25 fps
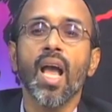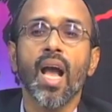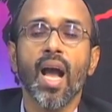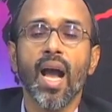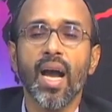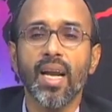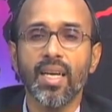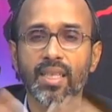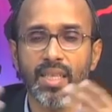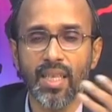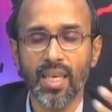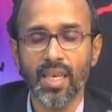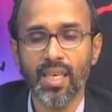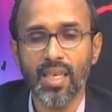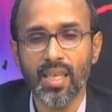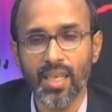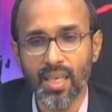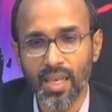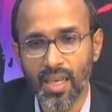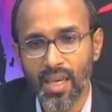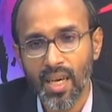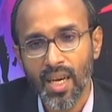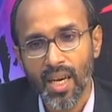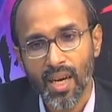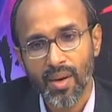and
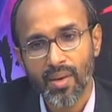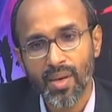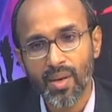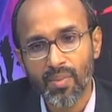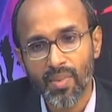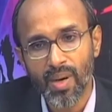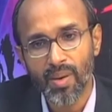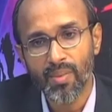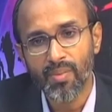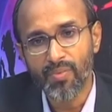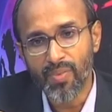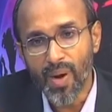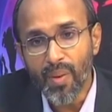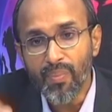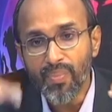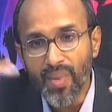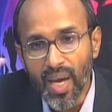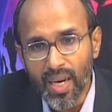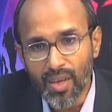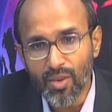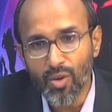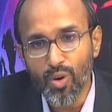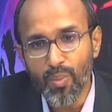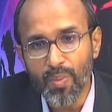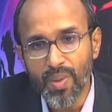then from
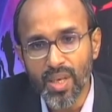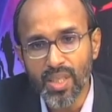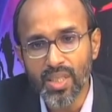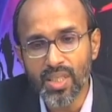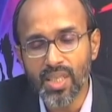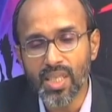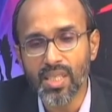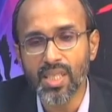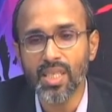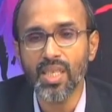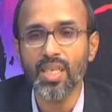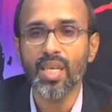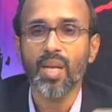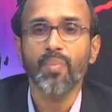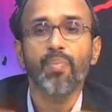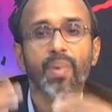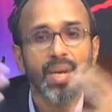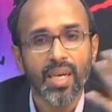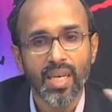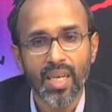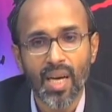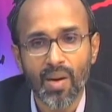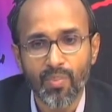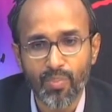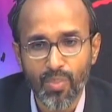that group discussion
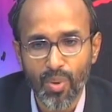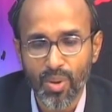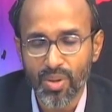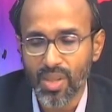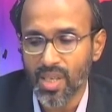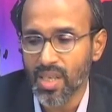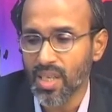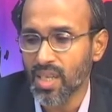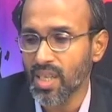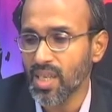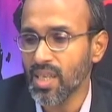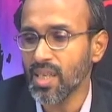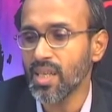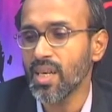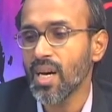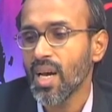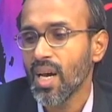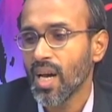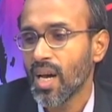depending upon need